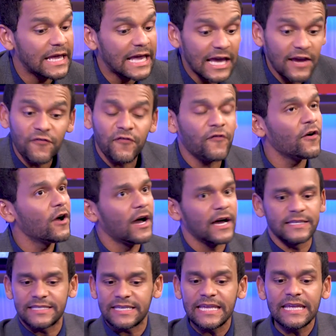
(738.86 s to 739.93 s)
If a
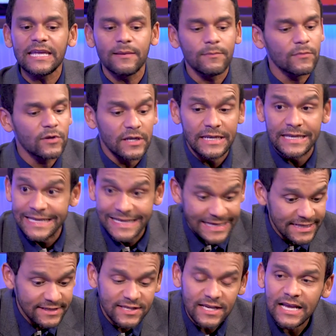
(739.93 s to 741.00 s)
team
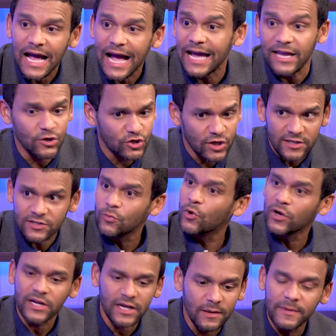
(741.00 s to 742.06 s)
needs a guy, doesn't
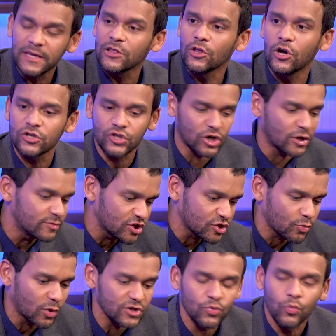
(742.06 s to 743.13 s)
want to commit long term,
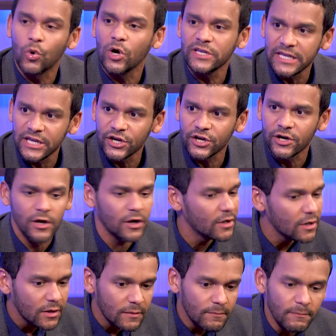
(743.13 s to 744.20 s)
just wants one year,
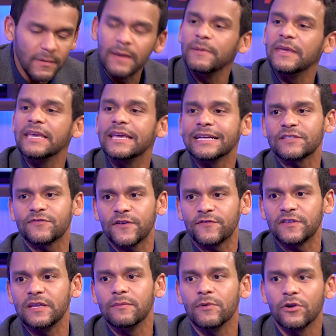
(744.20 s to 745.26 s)
maybe he gets
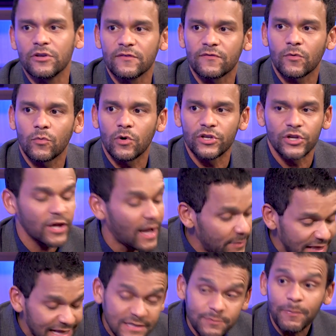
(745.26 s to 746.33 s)
15 million for one maybe, year. I
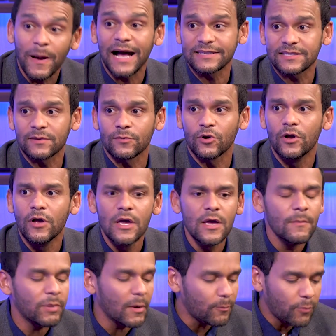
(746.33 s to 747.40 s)
mean, that's possible. Yeah,
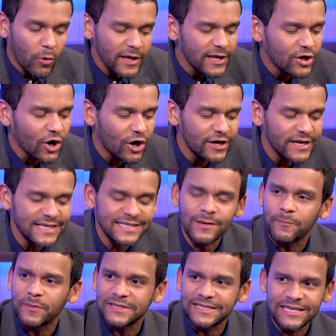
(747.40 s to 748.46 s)
but point guard is a
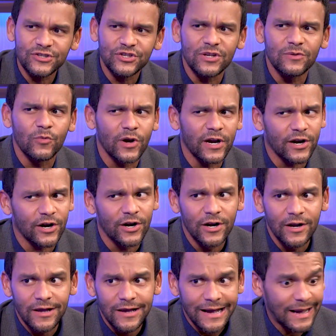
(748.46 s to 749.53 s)
position where,
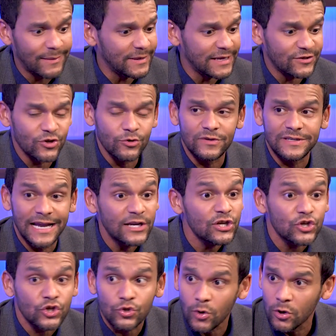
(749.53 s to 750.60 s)
I mean, dude, Dennis
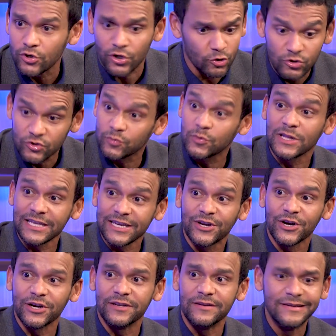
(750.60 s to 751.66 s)
Schroeder, who's really
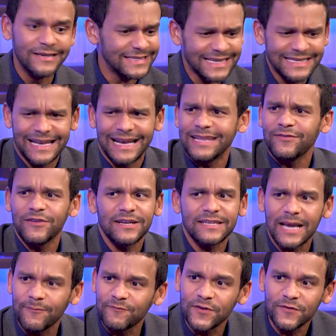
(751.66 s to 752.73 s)
good, is like not even a
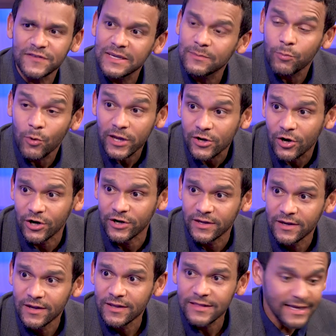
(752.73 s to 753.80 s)
top 15 point guard.
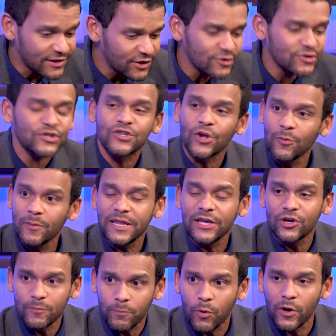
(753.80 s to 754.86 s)
Like there's so many
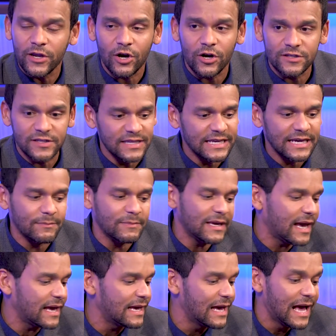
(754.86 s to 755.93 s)
good point guards in the
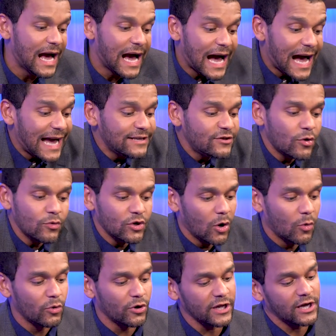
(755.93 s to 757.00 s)
NBA. I don't know
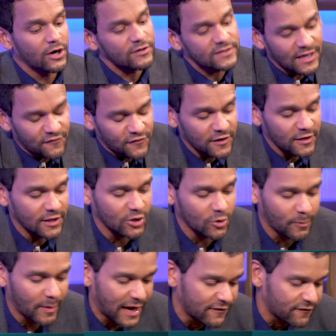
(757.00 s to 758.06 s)
where he goes. I feel a little
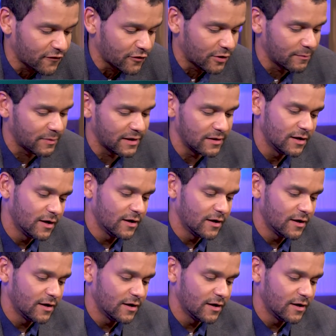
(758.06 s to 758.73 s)
bad for him, but